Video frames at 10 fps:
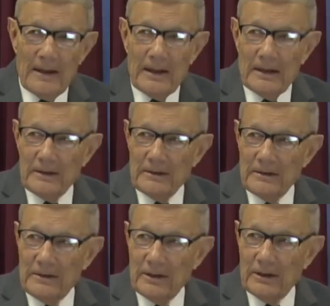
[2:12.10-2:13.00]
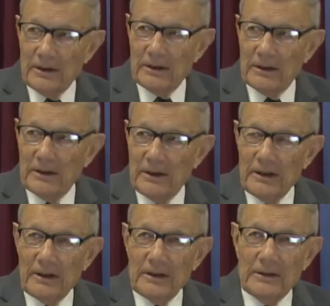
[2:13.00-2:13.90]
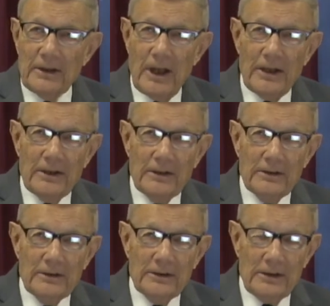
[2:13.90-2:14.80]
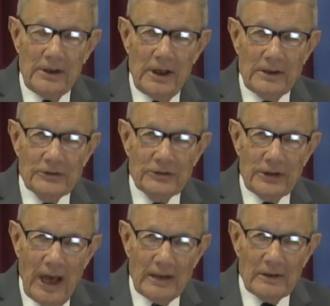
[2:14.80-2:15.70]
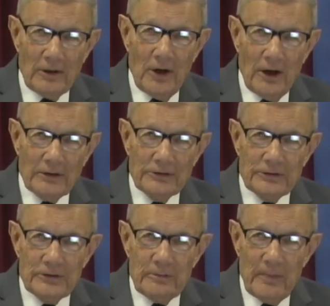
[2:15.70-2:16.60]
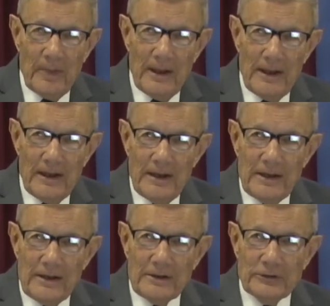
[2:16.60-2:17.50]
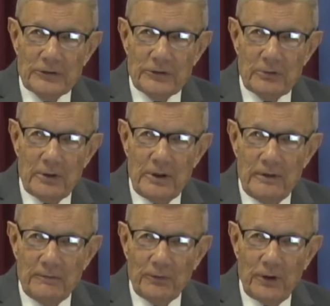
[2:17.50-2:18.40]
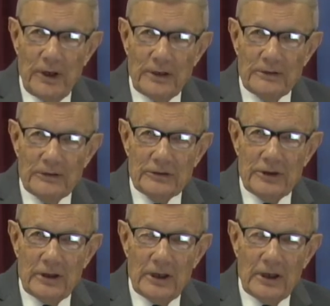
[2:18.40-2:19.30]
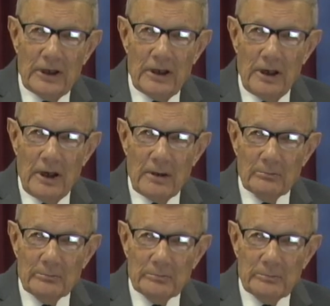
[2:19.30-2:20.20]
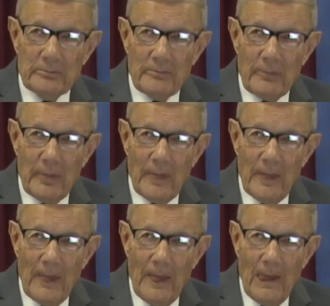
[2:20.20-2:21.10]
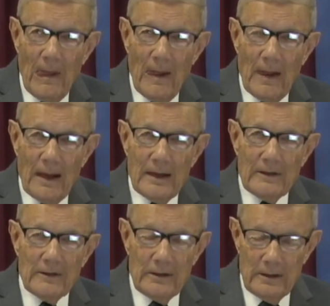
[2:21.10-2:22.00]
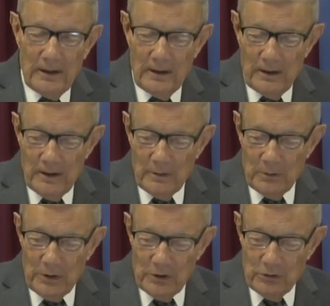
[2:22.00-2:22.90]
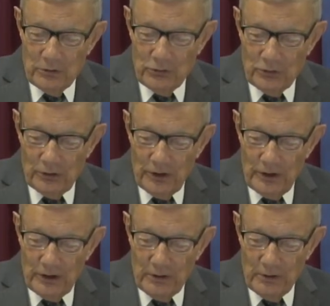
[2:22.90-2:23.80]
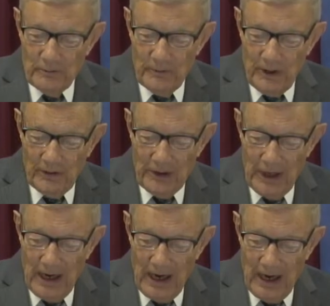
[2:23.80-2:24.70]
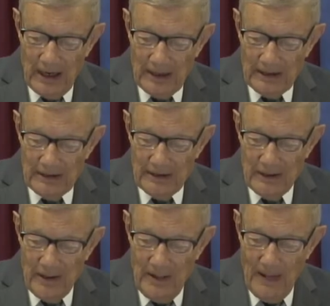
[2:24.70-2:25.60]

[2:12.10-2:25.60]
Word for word: and uh, that he has not lost. His three friends come, and we usually go very hard